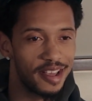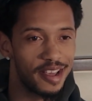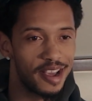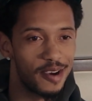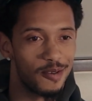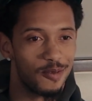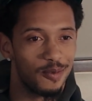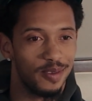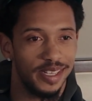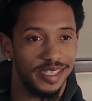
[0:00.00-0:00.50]
I
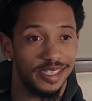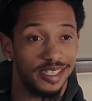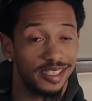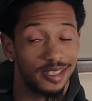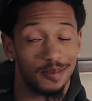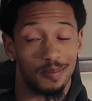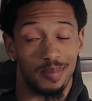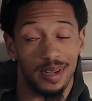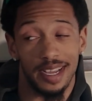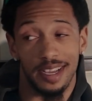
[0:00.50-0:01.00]
really just
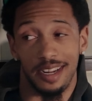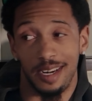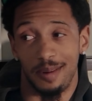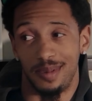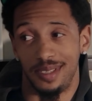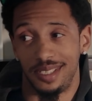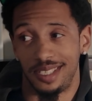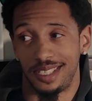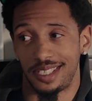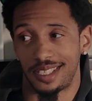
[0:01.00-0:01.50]
can play any
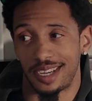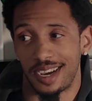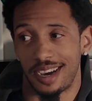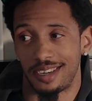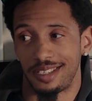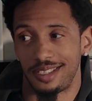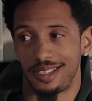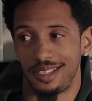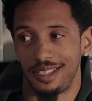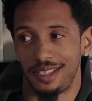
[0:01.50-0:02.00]
position,
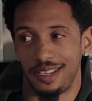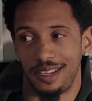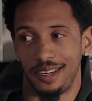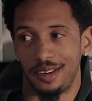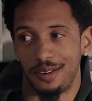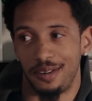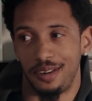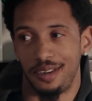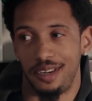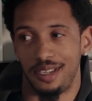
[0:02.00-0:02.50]
honestly.
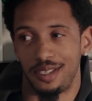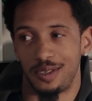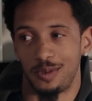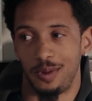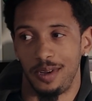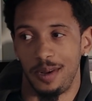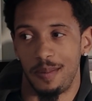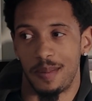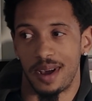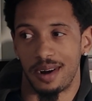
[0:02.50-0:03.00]
It doesn't
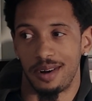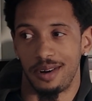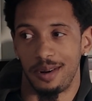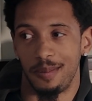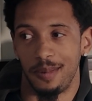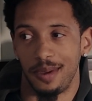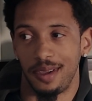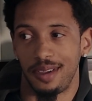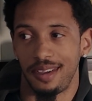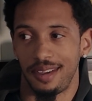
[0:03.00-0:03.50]
really matter to
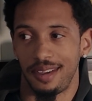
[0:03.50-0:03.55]
me.